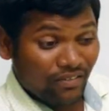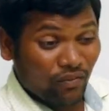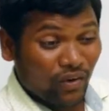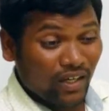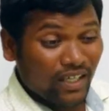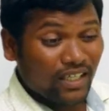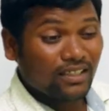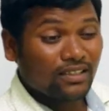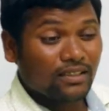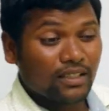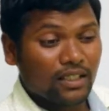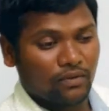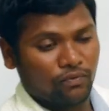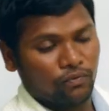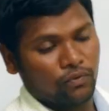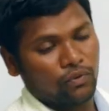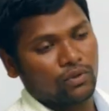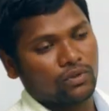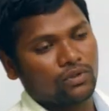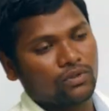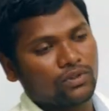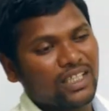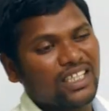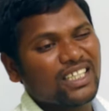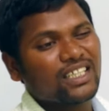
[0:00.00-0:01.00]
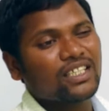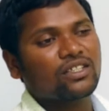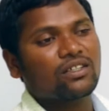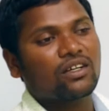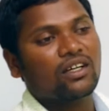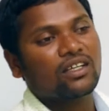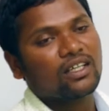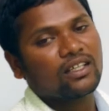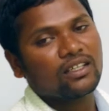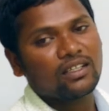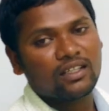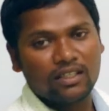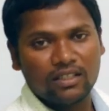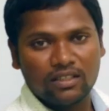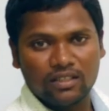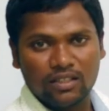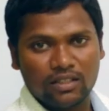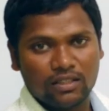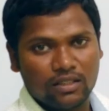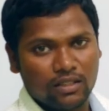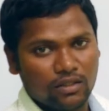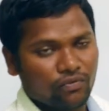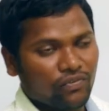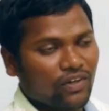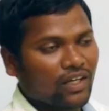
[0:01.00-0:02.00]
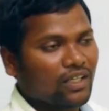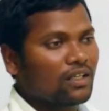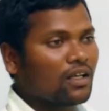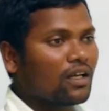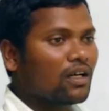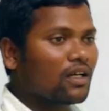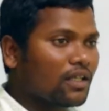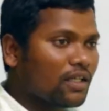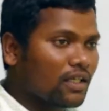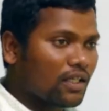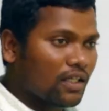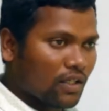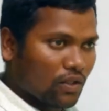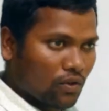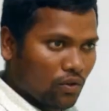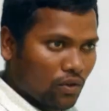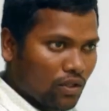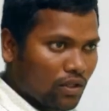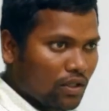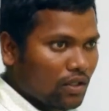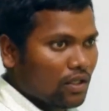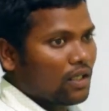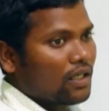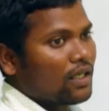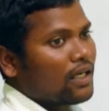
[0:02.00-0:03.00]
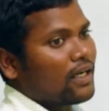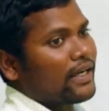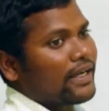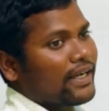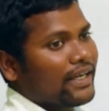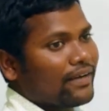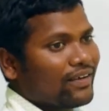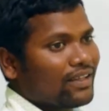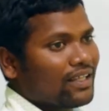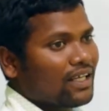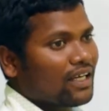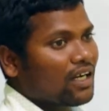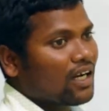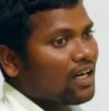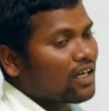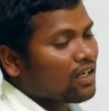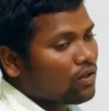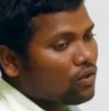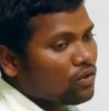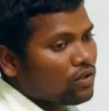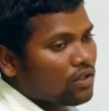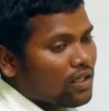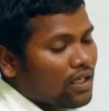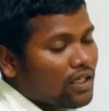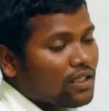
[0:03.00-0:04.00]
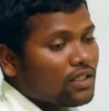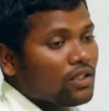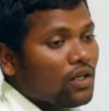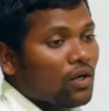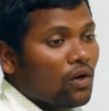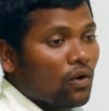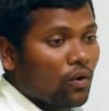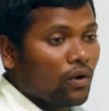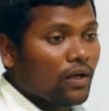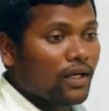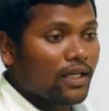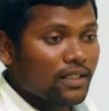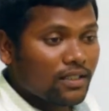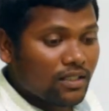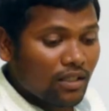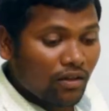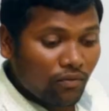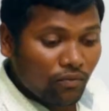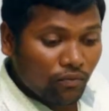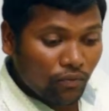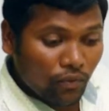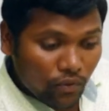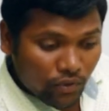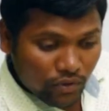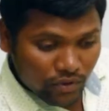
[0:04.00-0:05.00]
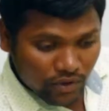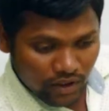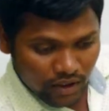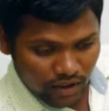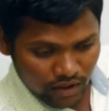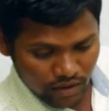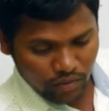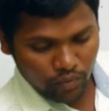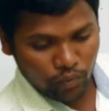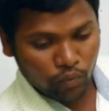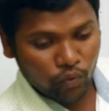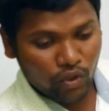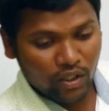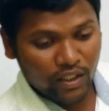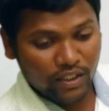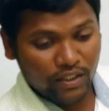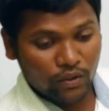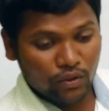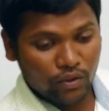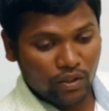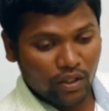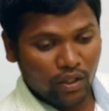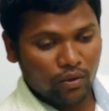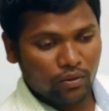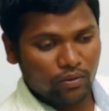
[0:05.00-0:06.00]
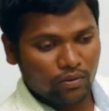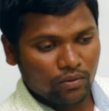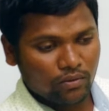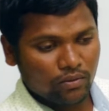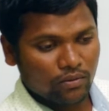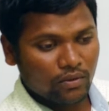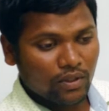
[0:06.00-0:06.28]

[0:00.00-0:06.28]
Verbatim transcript: What is that force? Then he started the research. Finally he could give the conclusion that, okay, some force is pulling to down.